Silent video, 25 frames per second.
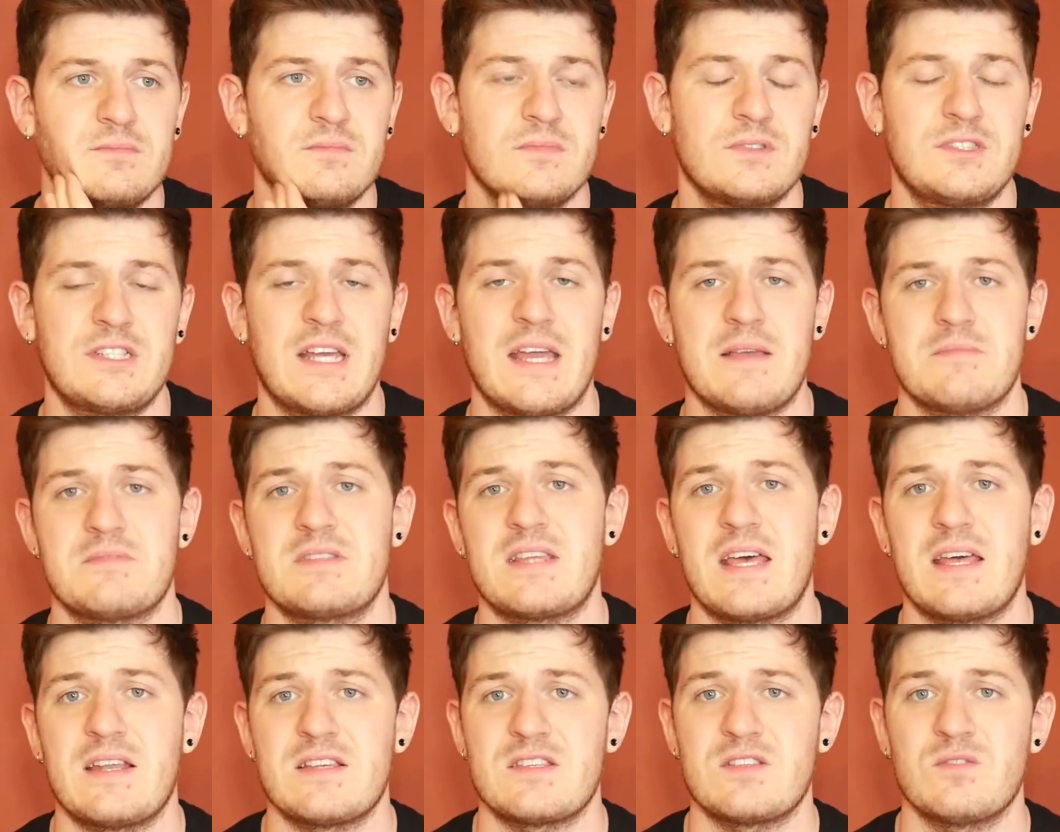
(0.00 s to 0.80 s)
James
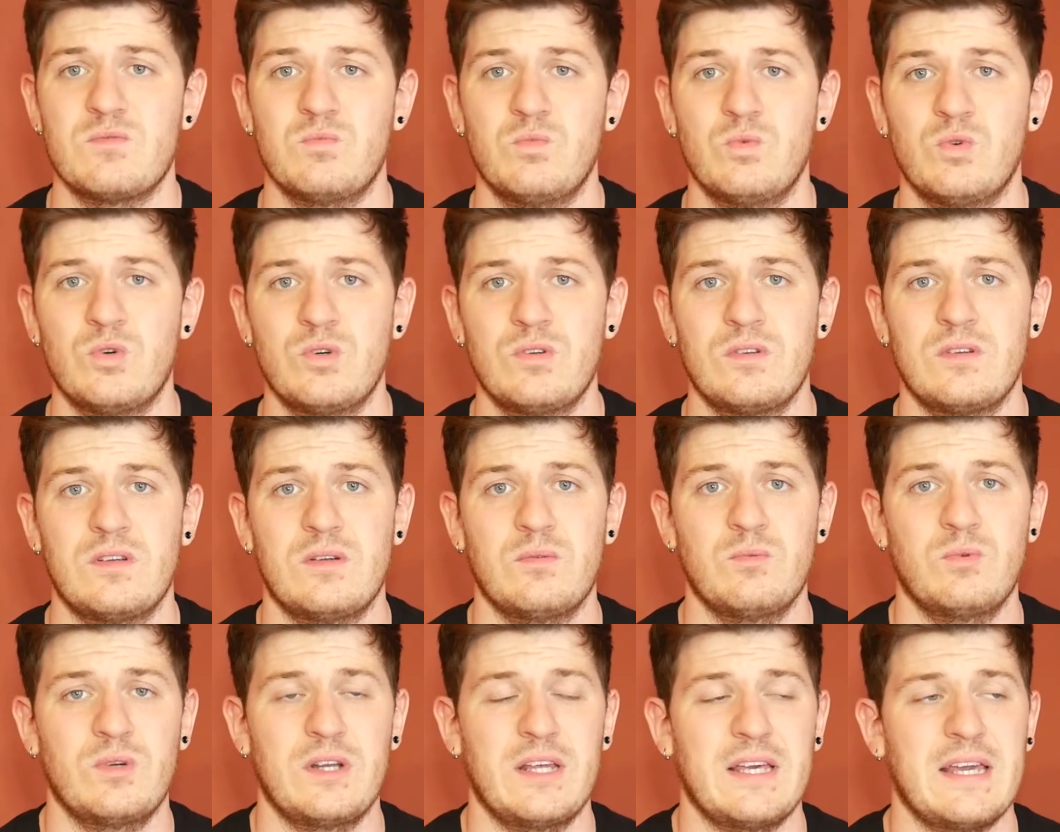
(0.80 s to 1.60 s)
Tennyson
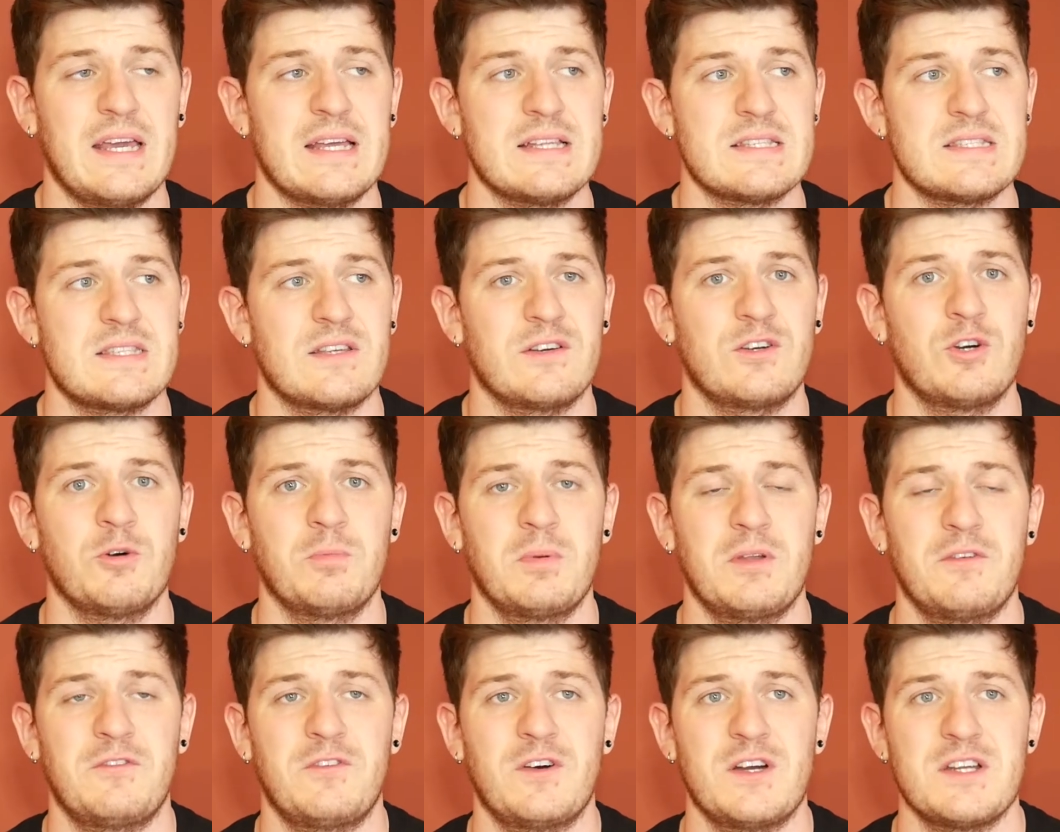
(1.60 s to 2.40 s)
won against a
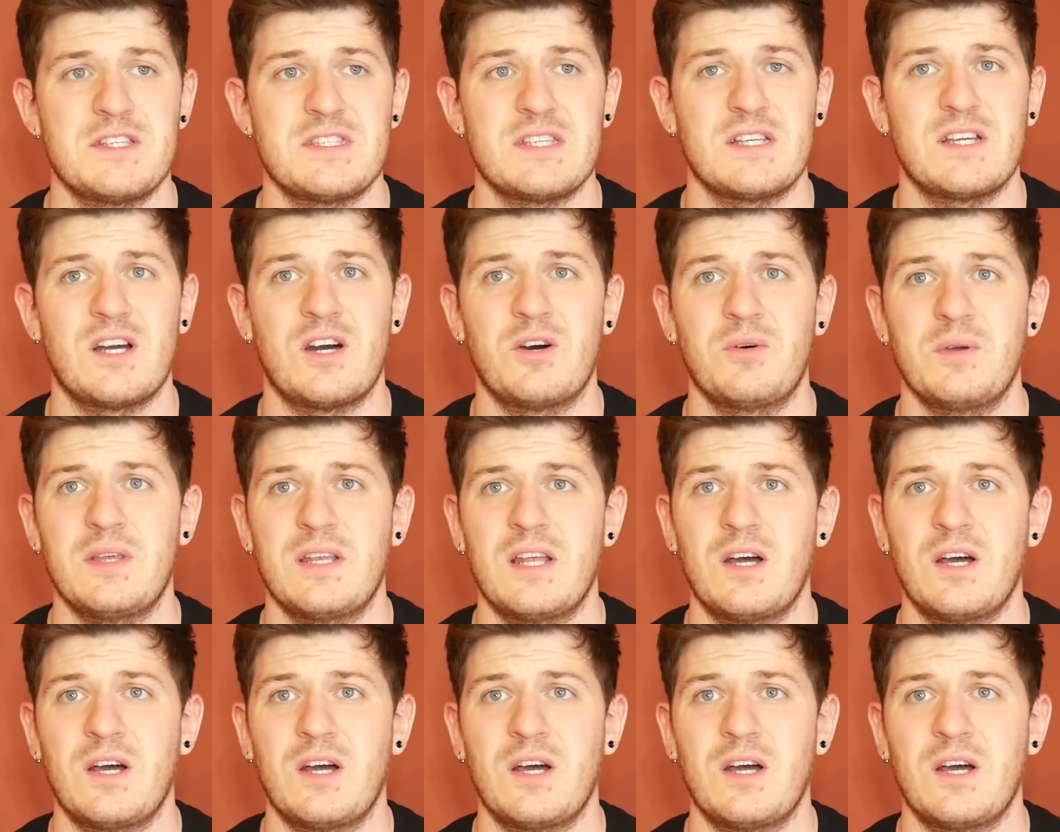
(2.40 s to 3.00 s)
couple of fights ago,